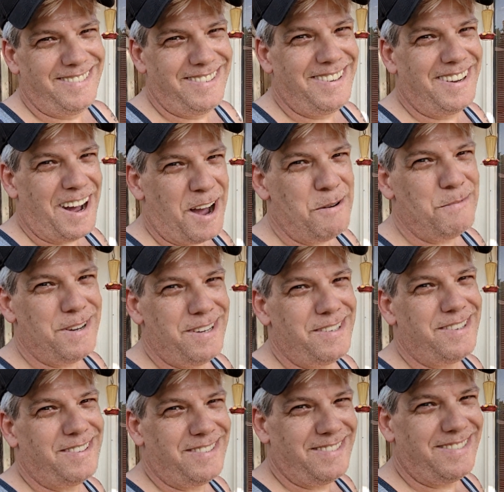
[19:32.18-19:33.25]

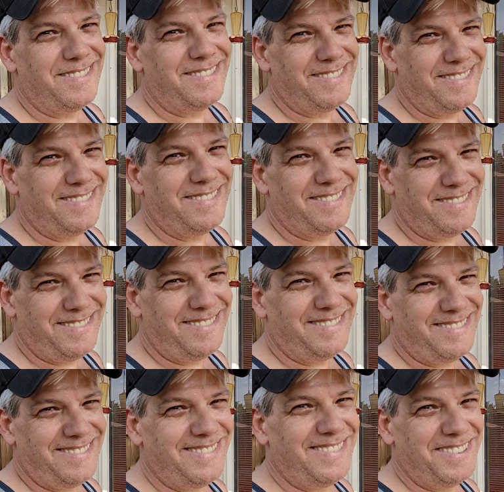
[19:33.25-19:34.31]
Commies.
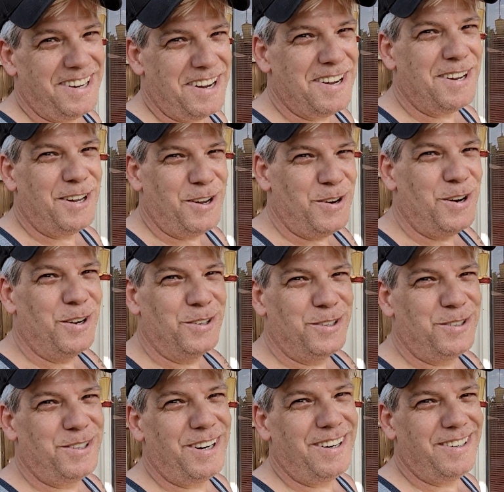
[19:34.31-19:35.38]
Yeah, you know the
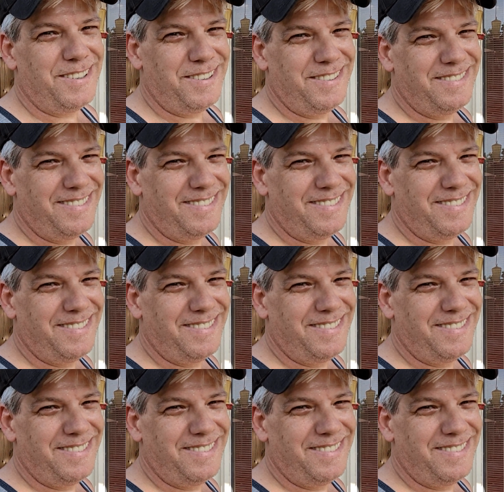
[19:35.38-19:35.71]
drill.